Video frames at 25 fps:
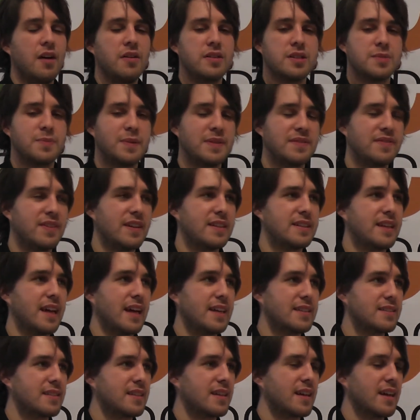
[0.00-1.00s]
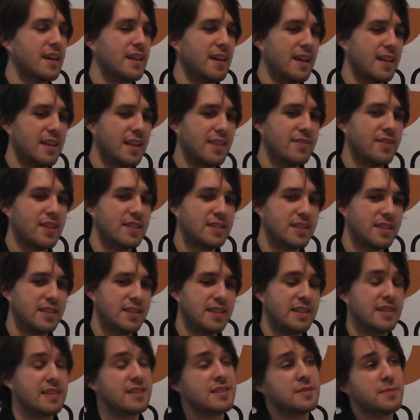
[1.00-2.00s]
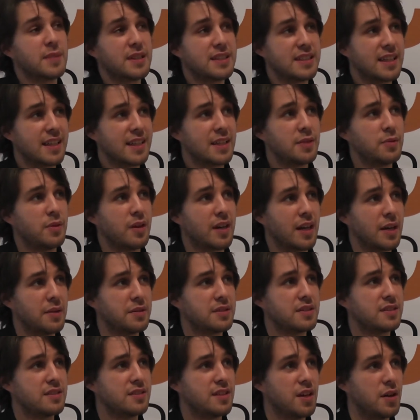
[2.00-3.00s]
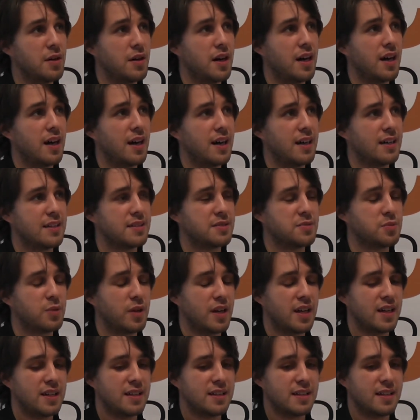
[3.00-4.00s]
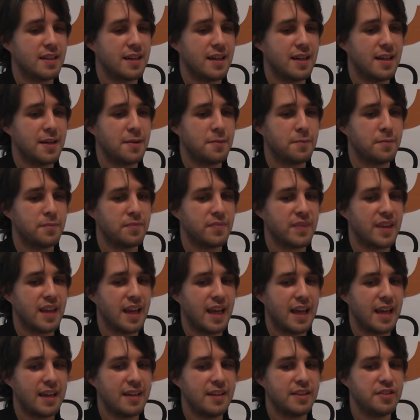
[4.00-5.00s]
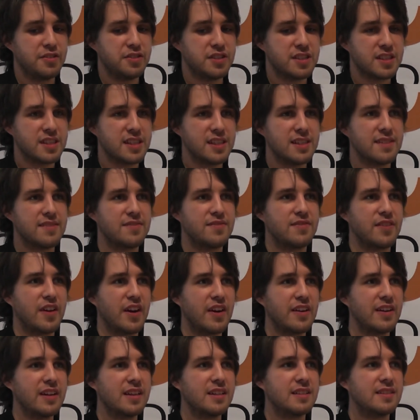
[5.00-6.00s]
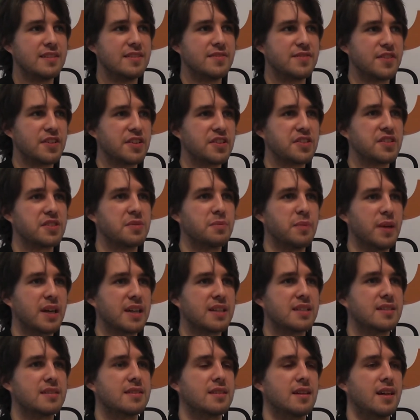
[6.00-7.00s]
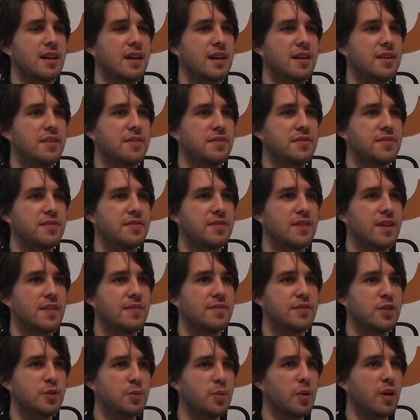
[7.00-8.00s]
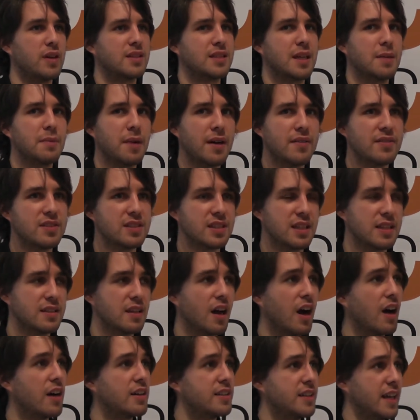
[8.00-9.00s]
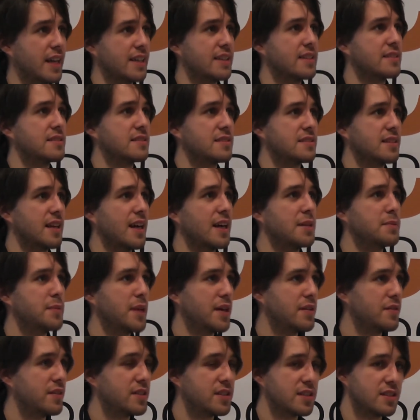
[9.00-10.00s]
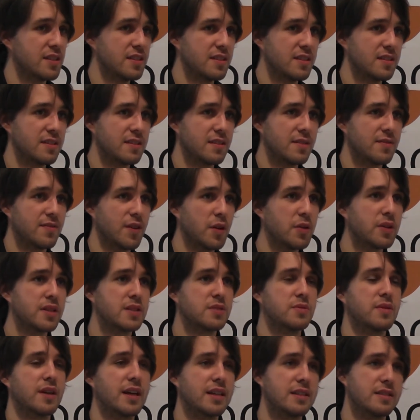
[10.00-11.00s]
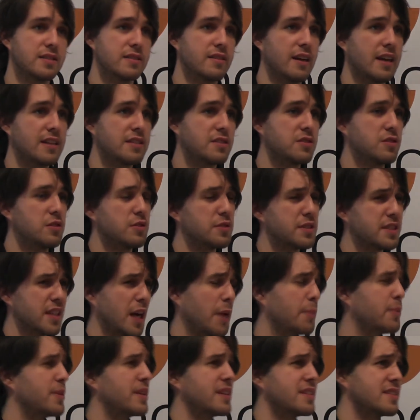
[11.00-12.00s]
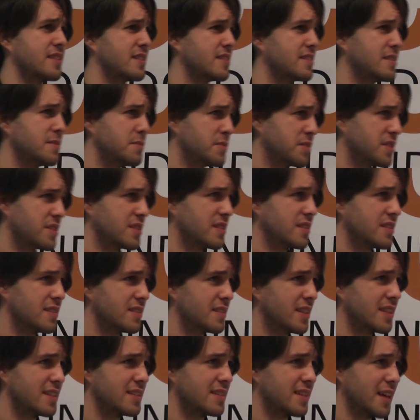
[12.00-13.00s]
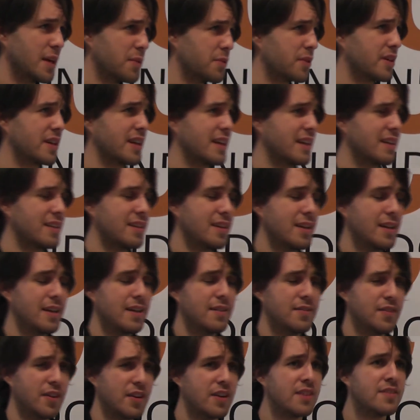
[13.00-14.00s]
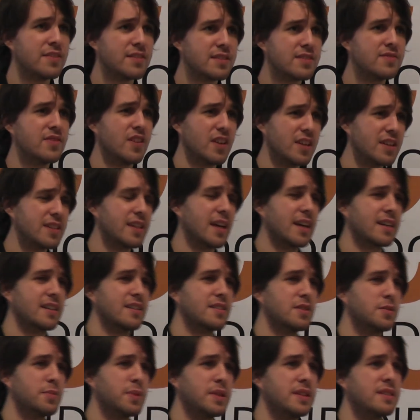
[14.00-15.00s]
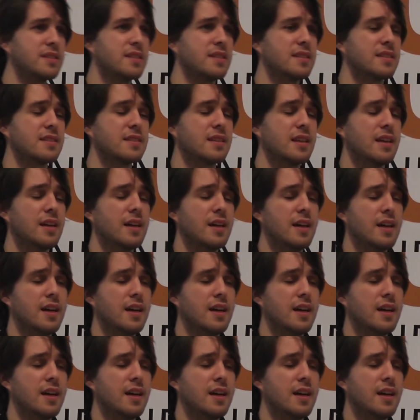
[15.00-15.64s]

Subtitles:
Oh, it's been fantastic. I love ICT. This is my second one. I was in Doha as well. And you just get a very diverse mix of viewpoints. I'm obviously on the hard technical side. My original focus when I entered grad school was operating systems and networking. Very, very technical pieces.